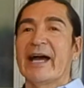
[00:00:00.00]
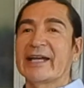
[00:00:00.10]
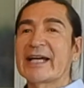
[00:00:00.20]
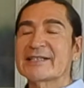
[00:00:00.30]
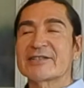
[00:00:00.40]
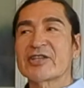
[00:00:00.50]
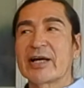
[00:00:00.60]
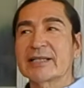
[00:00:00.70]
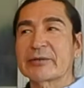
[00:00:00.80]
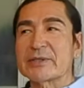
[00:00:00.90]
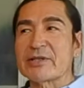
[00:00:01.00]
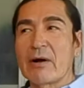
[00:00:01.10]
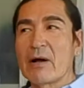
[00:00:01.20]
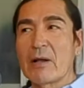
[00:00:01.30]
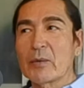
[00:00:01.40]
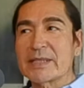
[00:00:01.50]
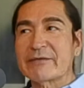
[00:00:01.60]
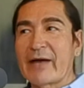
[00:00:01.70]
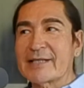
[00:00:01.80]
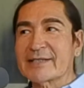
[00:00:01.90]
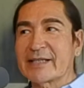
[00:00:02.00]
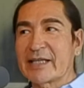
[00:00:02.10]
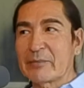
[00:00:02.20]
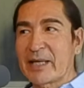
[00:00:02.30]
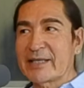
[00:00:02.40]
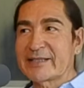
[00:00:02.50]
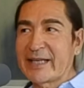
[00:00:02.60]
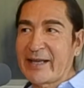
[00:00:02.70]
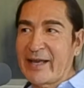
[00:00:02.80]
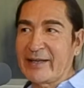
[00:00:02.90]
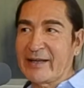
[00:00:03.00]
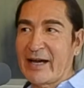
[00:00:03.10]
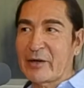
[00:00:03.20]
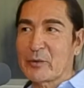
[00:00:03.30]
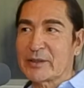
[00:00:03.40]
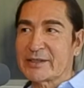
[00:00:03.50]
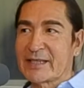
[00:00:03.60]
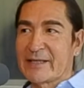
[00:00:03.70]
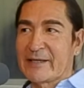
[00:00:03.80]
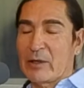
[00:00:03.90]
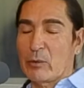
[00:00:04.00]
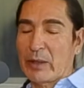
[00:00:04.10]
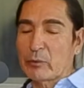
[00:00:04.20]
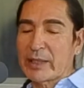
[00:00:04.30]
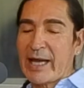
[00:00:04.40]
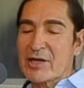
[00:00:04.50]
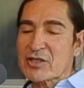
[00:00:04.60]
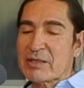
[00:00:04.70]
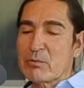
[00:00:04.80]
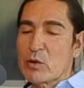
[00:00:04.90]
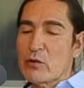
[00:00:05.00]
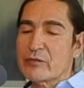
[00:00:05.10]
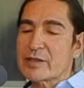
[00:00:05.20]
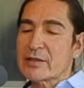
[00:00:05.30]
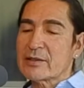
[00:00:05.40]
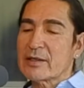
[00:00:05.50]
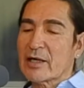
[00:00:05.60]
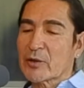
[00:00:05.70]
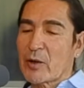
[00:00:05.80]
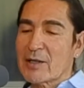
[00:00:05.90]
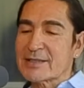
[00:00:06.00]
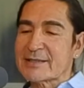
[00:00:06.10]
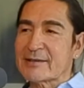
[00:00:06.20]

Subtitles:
And as a child, I was always fascinated by the Dene. When we actually moved across